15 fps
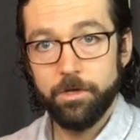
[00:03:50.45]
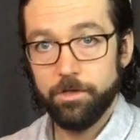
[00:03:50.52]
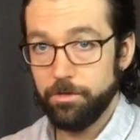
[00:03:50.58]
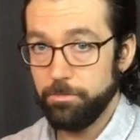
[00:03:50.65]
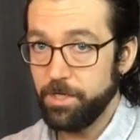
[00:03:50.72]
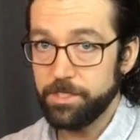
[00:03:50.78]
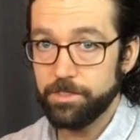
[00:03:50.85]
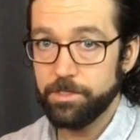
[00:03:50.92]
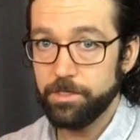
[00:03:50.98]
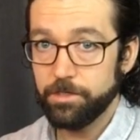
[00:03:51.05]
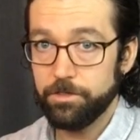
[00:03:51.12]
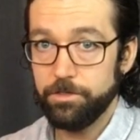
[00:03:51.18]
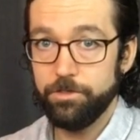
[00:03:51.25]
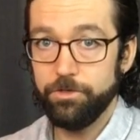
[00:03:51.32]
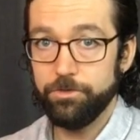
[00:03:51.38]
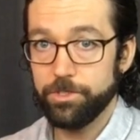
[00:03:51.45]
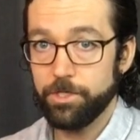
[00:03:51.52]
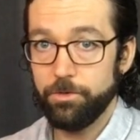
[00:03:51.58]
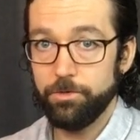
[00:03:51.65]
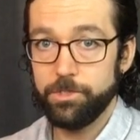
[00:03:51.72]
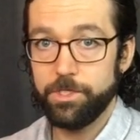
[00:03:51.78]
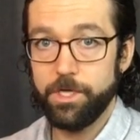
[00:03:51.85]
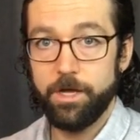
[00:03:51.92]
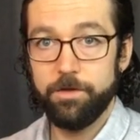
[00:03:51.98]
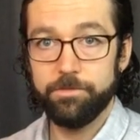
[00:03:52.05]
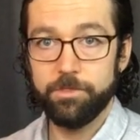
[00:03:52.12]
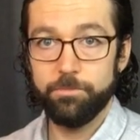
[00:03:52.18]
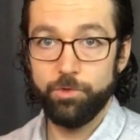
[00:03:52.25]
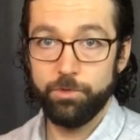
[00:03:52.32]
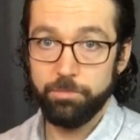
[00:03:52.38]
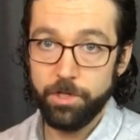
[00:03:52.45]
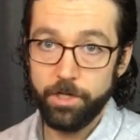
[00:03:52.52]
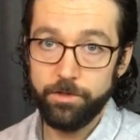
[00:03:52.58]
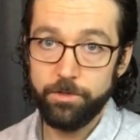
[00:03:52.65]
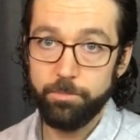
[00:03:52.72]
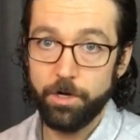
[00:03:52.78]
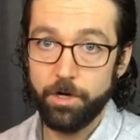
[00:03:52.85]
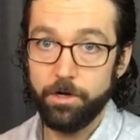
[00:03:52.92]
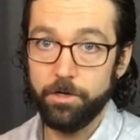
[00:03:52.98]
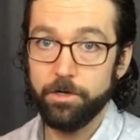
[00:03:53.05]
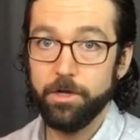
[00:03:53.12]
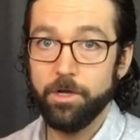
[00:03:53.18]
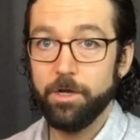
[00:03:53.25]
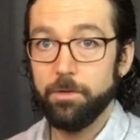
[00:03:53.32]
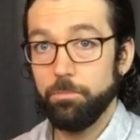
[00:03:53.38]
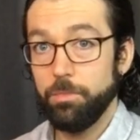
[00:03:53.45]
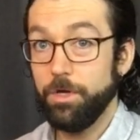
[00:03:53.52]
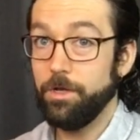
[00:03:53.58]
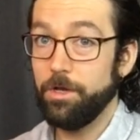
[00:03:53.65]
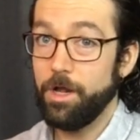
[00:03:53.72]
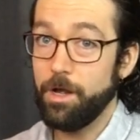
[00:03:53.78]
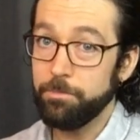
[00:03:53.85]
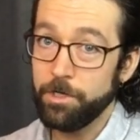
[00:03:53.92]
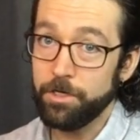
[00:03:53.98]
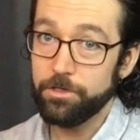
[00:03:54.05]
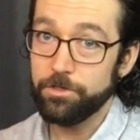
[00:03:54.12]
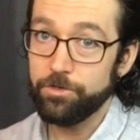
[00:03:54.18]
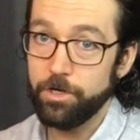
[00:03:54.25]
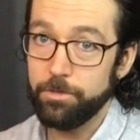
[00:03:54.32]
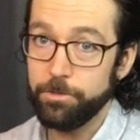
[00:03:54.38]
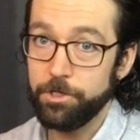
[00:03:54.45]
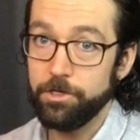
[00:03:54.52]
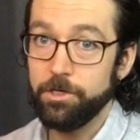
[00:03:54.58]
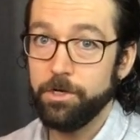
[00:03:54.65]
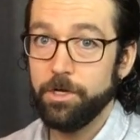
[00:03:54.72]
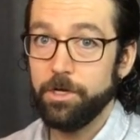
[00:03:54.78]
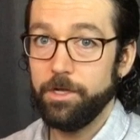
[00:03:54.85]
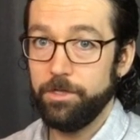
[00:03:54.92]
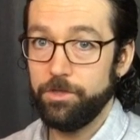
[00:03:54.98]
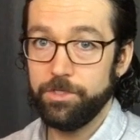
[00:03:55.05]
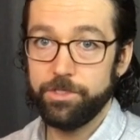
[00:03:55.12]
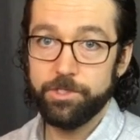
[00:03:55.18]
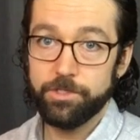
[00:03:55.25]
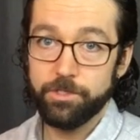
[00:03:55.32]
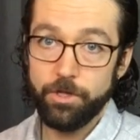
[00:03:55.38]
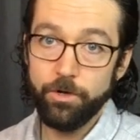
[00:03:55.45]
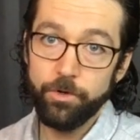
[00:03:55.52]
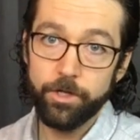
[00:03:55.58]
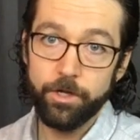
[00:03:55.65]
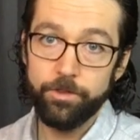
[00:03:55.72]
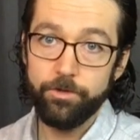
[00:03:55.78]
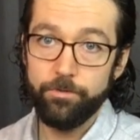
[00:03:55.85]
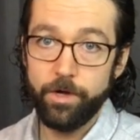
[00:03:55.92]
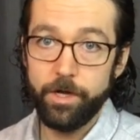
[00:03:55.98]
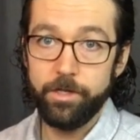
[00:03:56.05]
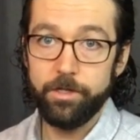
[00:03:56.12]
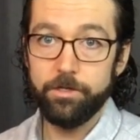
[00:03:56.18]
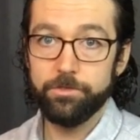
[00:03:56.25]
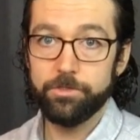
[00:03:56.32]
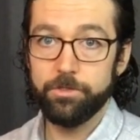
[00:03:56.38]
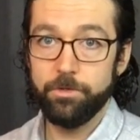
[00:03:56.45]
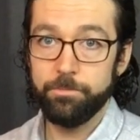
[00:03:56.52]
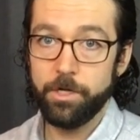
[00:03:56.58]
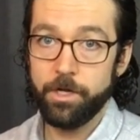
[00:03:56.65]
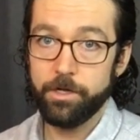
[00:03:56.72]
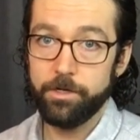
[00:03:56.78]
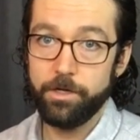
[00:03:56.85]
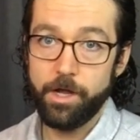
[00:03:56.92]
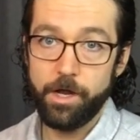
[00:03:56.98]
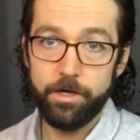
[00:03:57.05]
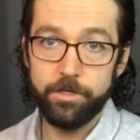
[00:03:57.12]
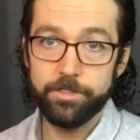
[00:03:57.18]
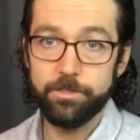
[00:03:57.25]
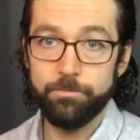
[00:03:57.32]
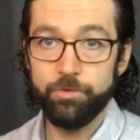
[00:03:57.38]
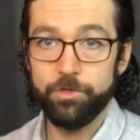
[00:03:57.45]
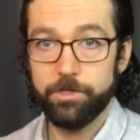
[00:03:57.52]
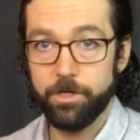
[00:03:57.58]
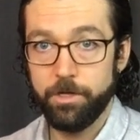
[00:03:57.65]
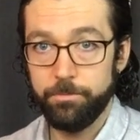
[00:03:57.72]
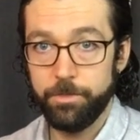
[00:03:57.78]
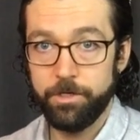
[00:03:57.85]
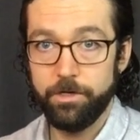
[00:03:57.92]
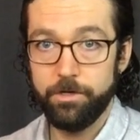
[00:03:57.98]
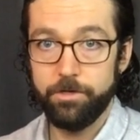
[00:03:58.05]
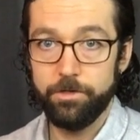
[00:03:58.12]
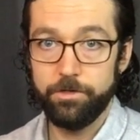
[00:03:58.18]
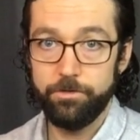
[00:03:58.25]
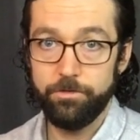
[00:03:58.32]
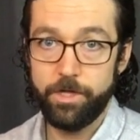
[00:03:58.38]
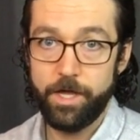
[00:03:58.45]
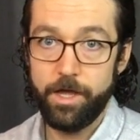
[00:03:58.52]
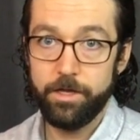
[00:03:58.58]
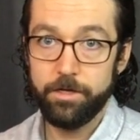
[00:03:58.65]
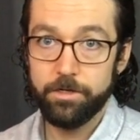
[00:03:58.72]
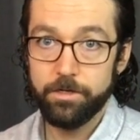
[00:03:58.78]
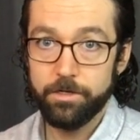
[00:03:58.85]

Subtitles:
The best thing to do is always to have someone play the part, but I'm not a drummer and this isn't going on the radio, so I'm not going to hire someone to come in here and do that.